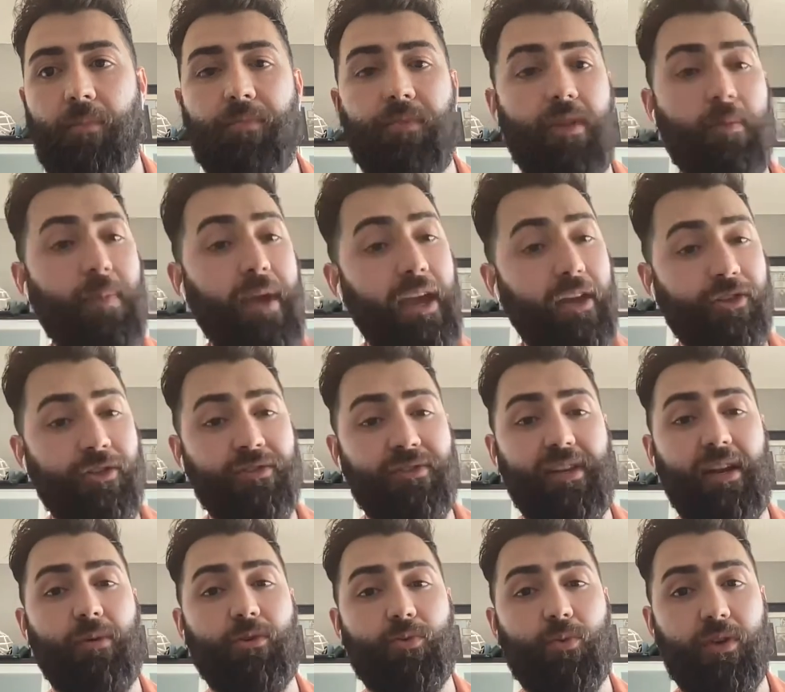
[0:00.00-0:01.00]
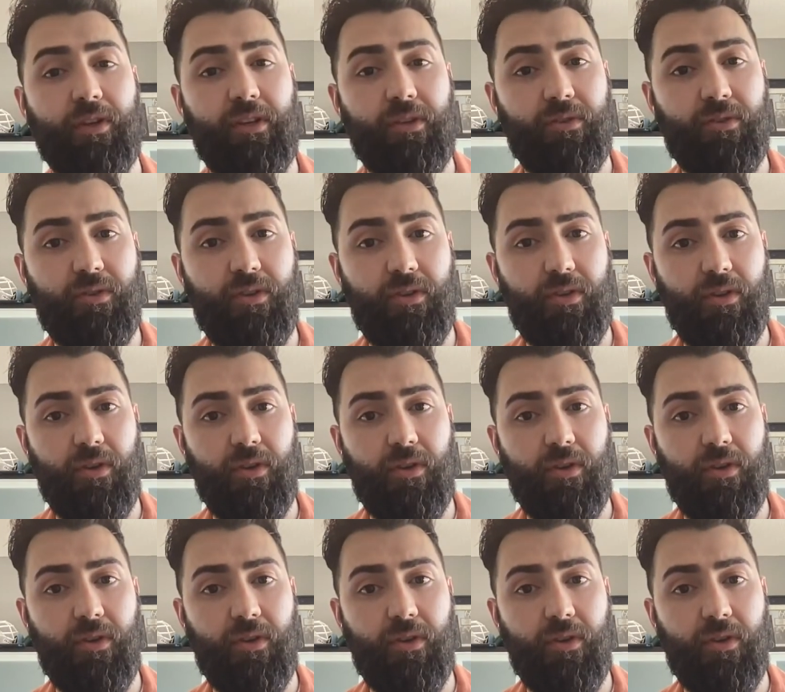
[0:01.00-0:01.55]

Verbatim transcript: the patients that I was working